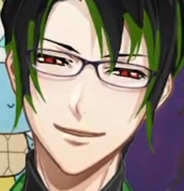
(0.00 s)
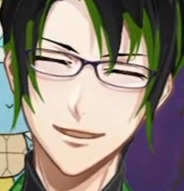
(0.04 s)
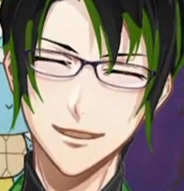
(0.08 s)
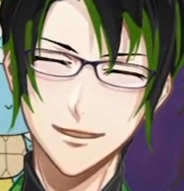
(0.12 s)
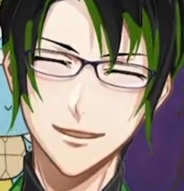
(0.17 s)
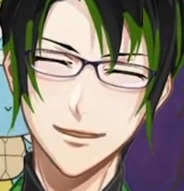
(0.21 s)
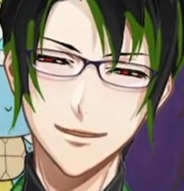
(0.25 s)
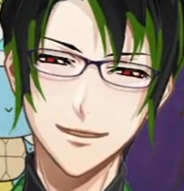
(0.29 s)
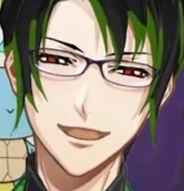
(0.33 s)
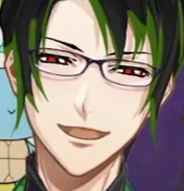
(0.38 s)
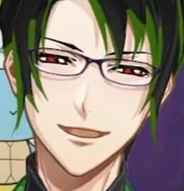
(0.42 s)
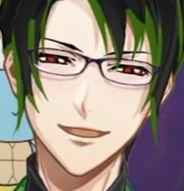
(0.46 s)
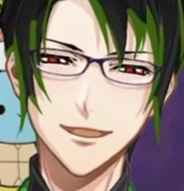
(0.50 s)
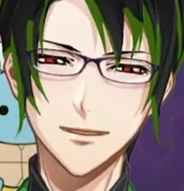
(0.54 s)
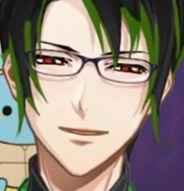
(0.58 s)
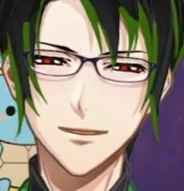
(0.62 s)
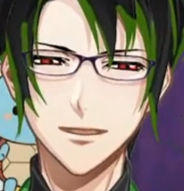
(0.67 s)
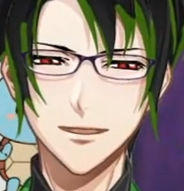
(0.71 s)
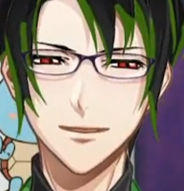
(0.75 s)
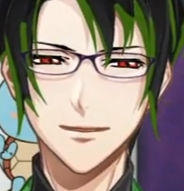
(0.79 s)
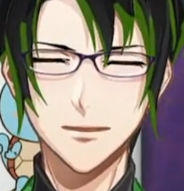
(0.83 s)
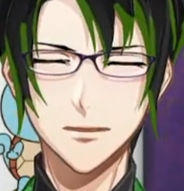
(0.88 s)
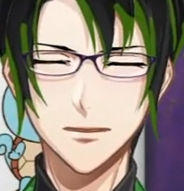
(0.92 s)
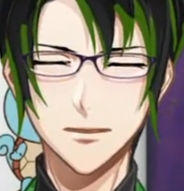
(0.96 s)
Yeah, I
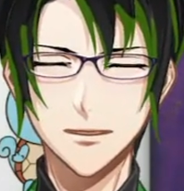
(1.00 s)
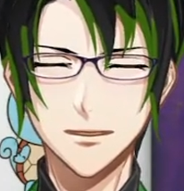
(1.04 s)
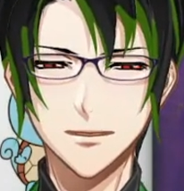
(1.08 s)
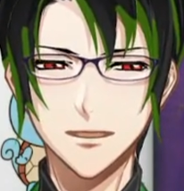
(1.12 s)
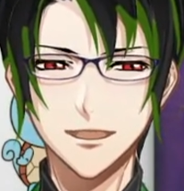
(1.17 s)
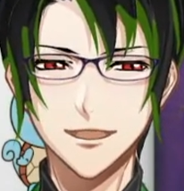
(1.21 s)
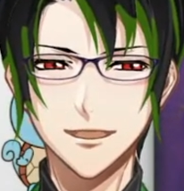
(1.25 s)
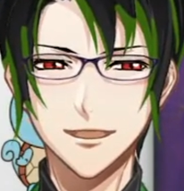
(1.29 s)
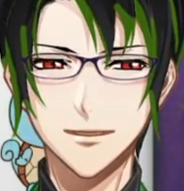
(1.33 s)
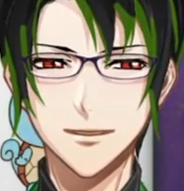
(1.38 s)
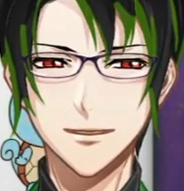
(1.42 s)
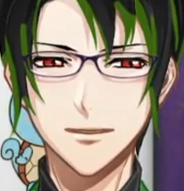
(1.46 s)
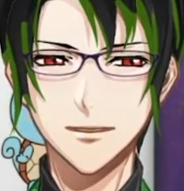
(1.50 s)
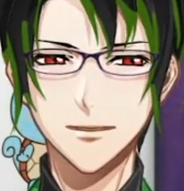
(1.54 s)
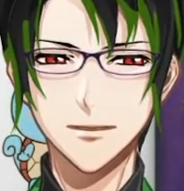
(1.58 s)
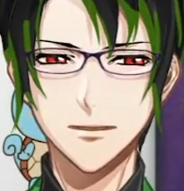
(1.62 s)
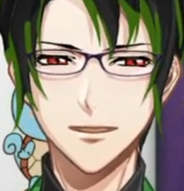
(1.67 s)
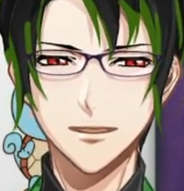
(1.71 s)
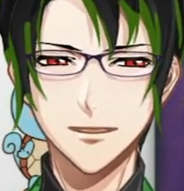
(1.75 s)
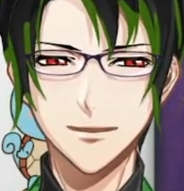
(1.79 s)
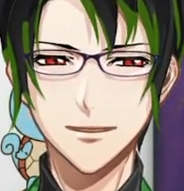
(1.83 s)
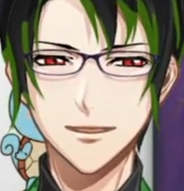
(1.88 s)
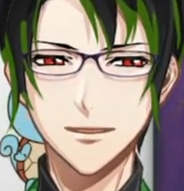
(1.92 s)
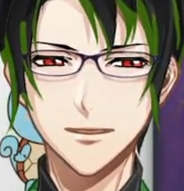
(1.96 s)
will
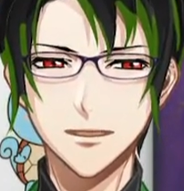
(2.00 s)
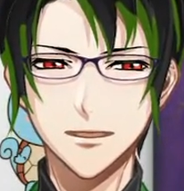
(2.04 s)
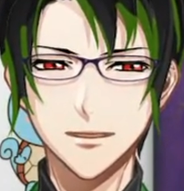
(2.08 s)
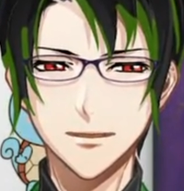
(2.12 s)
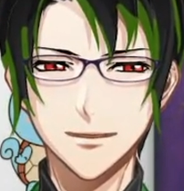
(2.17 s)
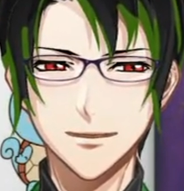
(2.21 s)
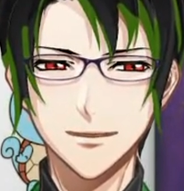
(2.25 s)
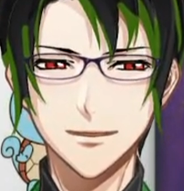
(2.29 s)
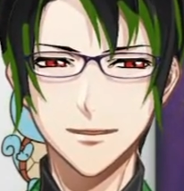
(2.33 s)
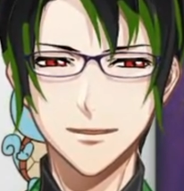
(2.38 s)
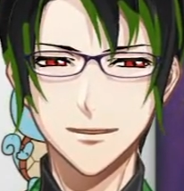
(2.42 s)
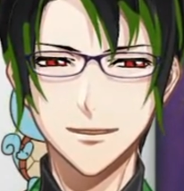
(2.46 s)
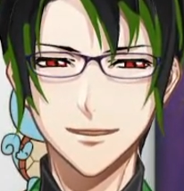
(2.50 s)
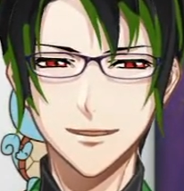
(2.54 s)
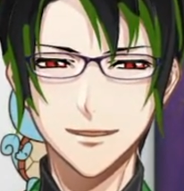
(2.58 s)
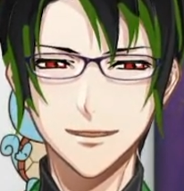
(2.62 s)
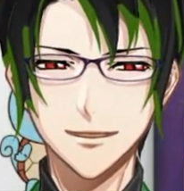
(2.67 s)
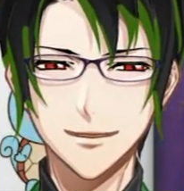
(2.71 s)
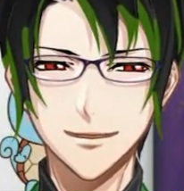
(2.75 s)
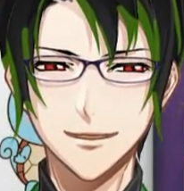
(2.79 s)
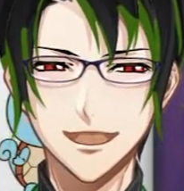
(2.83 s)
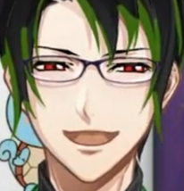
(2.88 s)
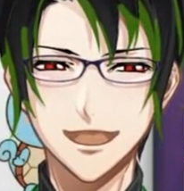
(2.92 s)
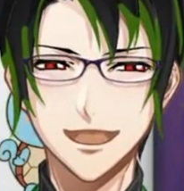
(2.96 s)
never go to the
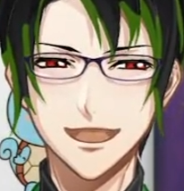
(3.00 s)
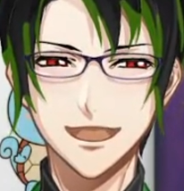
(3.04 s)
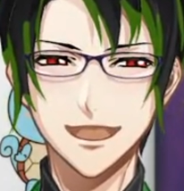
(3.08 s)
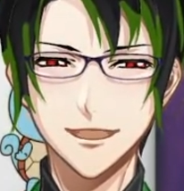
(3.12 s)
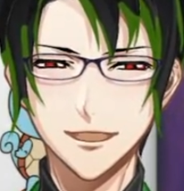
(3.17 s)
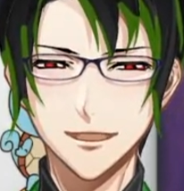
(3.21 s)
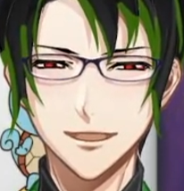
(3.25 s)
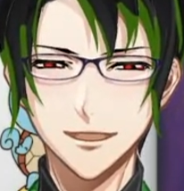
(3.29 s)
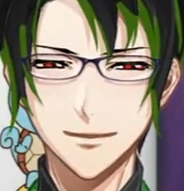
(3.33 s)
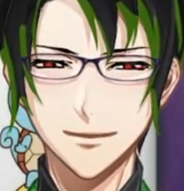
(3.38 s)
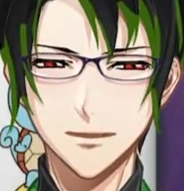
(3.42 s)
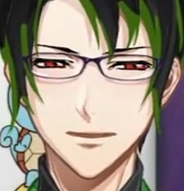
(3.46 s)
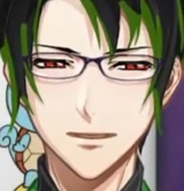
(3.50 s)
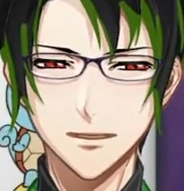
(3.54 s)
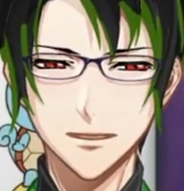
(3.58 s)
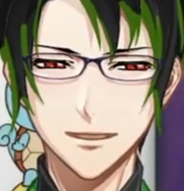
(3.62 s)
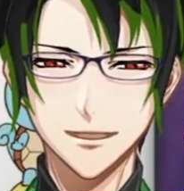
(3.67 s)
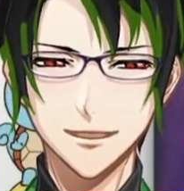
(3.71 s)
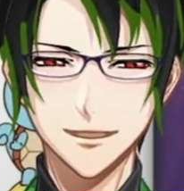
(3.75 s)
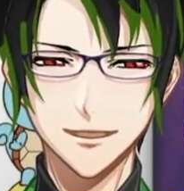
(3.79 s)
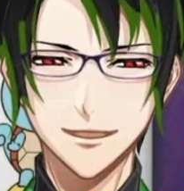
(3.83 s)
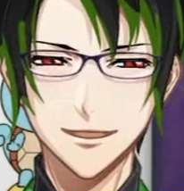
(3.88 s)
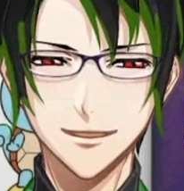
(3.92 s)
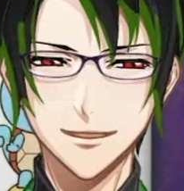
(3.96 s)
Keys ever
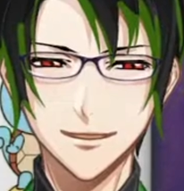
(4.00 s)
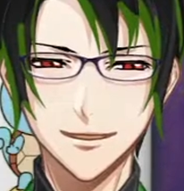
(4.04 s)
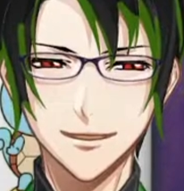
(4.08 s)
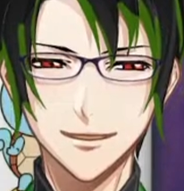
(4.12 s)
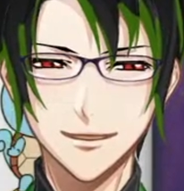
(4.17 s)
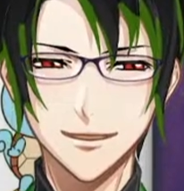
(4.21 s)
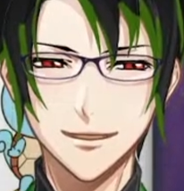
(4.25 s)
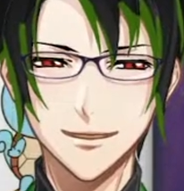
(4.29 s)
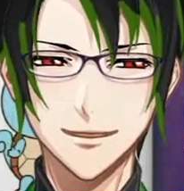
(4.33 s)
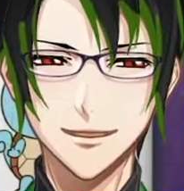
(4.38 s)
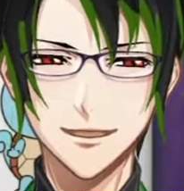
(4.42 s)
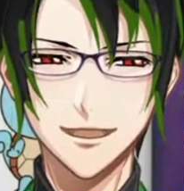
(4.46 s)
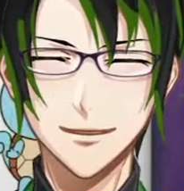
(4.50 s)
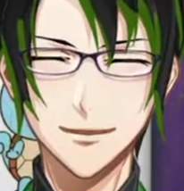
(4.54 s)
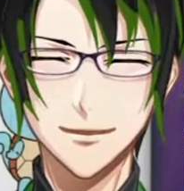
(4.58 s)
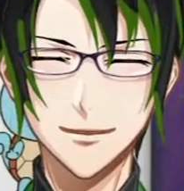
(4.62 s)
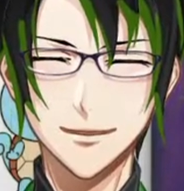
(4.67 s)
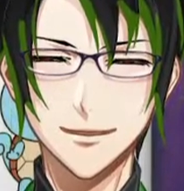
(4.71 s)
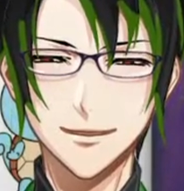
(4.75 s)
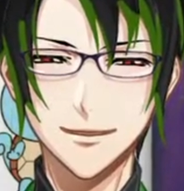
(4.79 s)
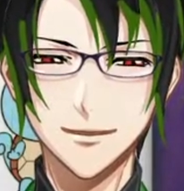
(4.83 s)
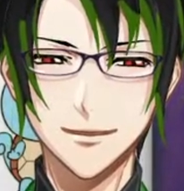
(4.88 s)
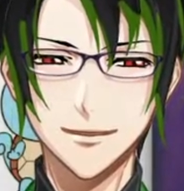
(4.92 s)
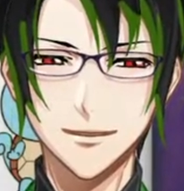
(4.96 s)
again. That
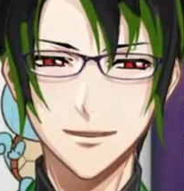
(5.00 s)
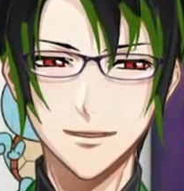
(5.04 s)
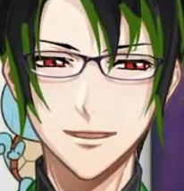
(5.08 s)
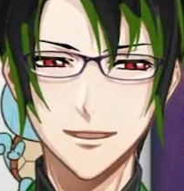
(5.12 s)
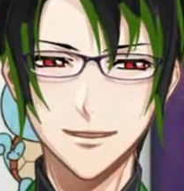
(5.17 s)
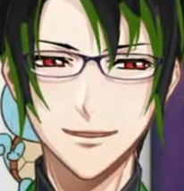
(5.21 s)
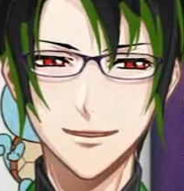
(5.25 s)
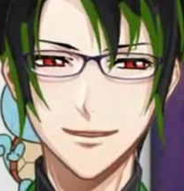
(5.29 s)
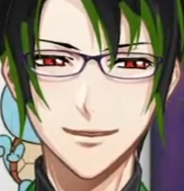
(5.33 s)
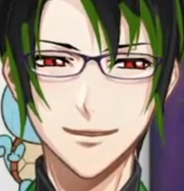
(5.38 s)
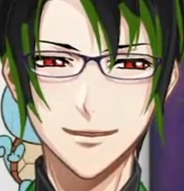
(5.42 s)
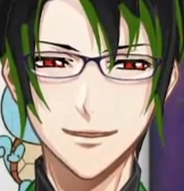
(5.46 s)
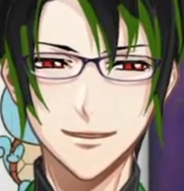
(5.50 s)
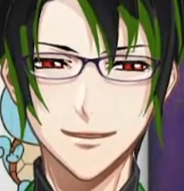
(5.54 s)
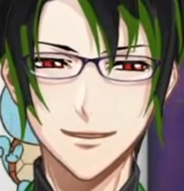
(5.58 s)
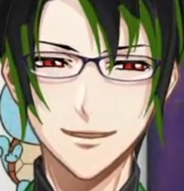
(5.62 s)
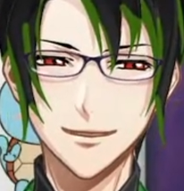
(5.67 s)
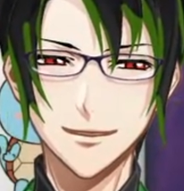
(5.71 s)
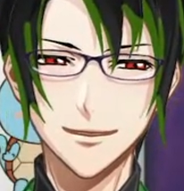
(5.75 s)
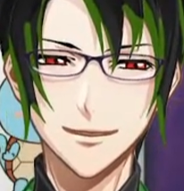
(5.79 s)
was the worst trip ever.